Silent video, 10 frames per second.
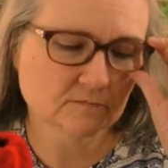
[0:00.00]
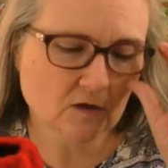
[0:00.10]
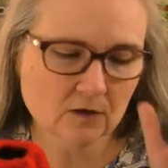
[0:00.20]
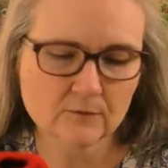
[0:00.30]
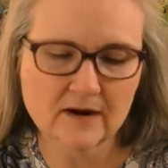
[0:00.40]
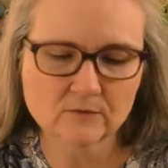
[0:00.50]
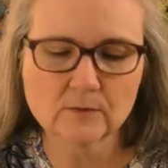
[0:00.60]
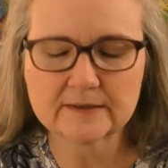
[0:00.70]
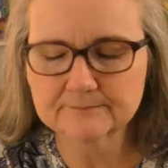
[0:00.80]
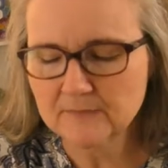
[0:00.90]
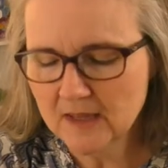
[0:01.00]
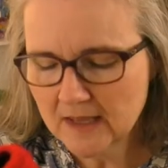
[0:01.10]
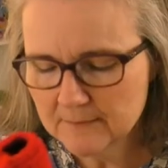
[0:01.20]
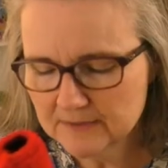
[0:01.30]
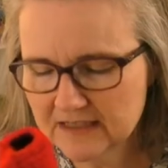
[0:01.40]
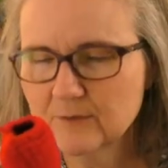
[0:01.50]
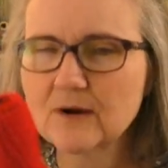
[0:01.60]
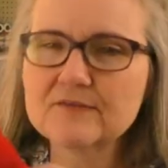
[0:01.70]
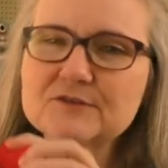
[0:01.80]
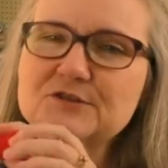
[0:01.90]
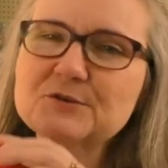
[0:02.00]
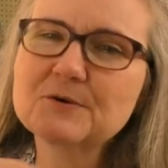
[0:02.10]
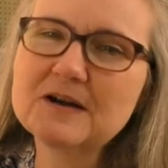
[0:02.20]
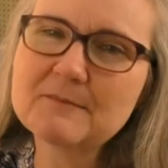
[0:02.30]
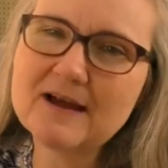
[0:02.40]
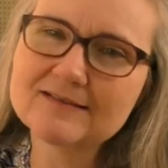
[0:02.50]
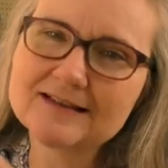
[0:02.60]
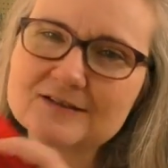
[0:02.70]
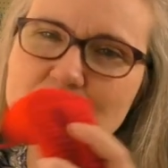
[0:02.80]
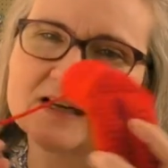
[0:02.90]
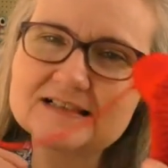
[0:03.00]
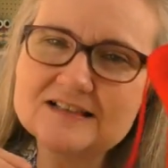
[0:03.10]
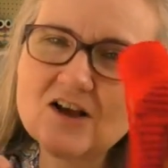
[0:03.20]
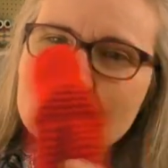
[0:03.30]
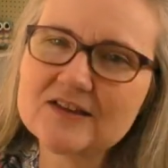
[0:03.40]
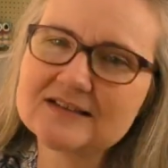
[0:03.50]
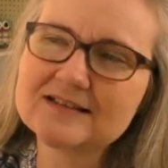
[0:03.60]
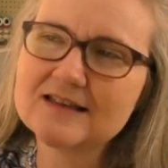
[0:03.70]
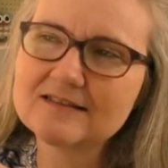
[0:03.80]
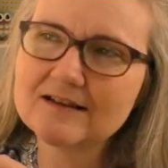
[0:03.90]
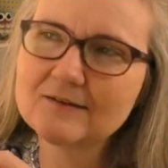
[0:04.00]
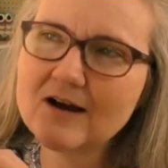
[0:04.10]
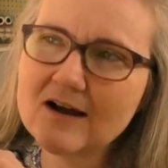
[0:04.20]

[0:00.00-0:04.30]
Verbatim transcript: on Ravelry. But anyway, the story about this, when I saw this, I thought,